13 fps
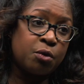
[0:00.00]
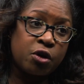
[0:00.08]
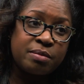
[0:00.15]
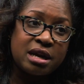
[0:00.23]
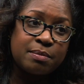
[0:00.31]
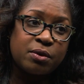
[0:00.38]

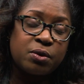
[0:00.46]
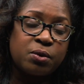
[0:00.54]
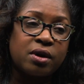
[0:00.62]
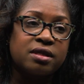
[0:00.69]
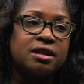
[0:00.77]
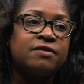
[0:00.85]
more people
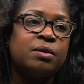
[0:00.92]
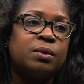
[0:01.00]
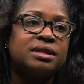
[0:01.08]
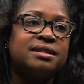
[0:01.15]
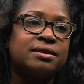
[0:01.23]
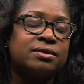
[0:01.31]
who are living
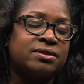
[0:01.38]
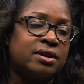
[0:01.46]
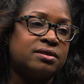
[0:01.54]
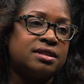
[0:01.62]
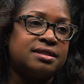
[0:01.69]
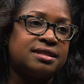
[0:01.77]
with sickle
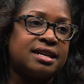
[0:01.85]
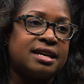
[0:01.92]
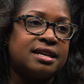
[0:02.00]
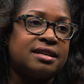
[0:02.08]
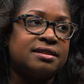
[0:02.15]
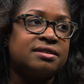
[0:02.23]
cell
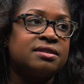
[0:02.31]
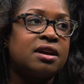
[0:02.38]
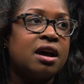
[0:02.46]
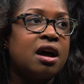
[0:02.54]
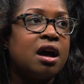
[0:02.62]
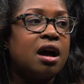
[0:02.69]

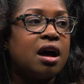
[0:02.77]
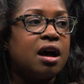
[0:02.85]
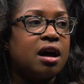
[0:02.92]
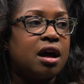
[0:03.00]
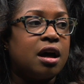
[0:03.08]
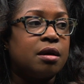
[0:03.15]
disease
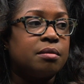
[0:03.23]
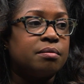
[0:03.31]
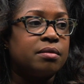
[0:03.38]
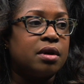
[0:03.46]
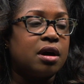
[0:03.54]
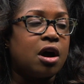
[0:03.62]

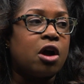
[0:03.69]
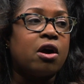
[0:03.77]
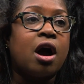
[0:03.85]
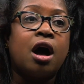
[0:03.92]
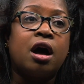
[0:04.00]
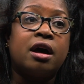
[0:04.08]

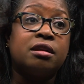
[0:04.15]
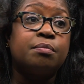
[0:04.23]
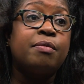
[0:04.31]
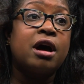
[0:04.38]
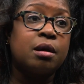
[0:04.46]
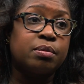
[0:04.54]
are
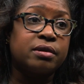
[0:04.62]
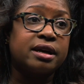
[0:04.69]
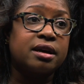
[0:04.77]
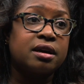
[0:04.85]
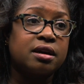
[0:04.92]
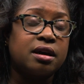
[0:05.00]
on
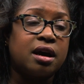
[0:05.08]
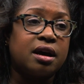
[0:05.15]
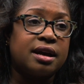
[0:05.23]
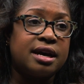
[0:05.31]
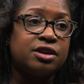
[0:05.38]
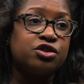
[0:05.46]
public
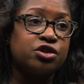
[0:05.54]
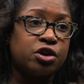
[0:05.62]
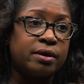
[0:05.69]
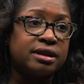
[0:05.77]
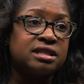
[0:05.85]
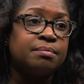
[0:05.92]

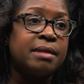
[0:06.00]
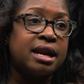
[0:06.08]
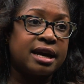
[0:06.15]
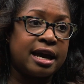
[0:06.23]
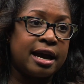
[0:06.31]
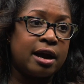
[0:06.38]
insurance,
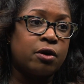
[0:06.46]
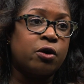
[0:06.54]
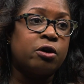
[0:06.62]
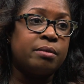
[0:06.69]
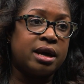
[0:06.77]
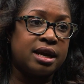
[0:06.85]

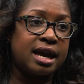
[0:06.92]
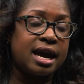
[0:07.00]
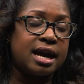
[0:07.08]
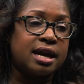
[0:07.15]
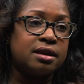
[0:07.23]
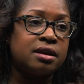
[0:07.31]
Medicare or
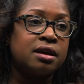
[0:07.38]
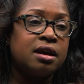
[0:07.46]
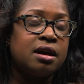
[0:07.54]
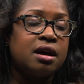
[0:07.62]
Medicaid.